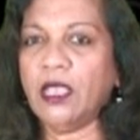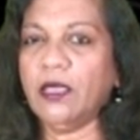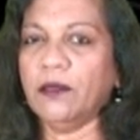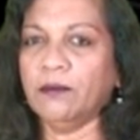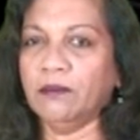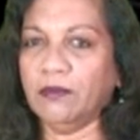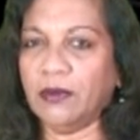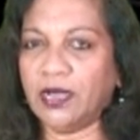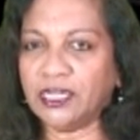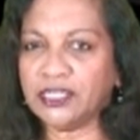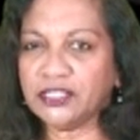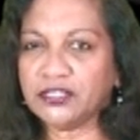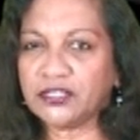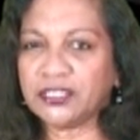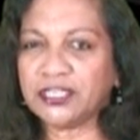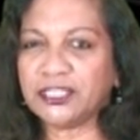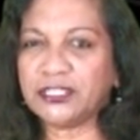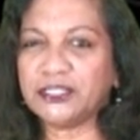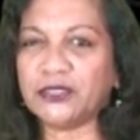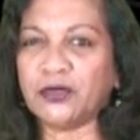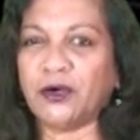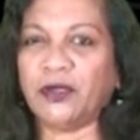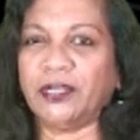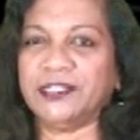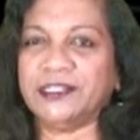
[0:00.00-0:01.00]
Manjula
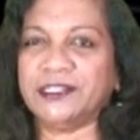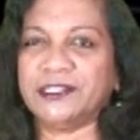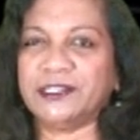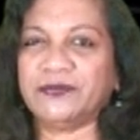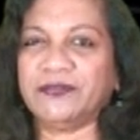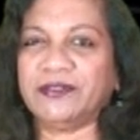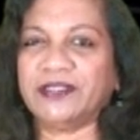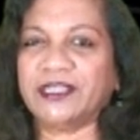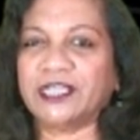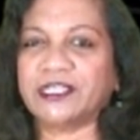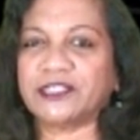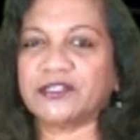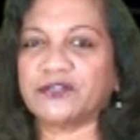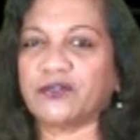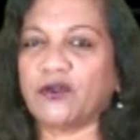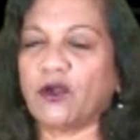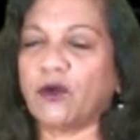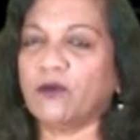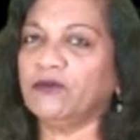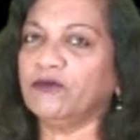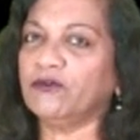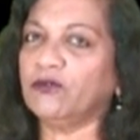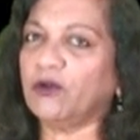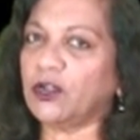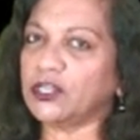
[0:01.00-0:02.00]
joins with us
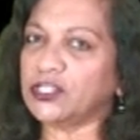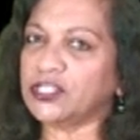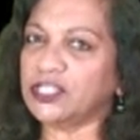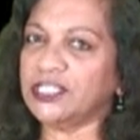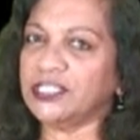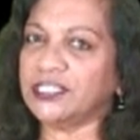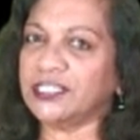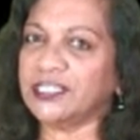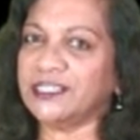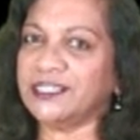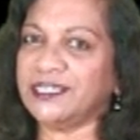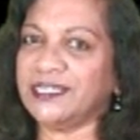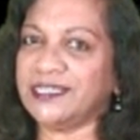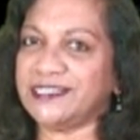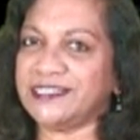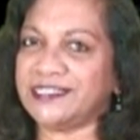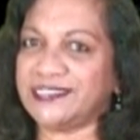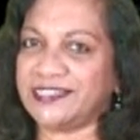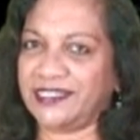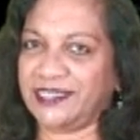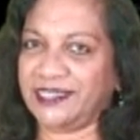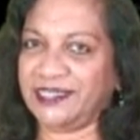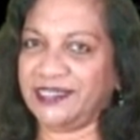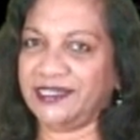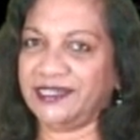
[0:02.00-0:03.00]
from Washington,
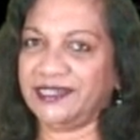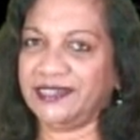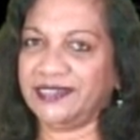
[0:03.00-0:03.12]
D.C.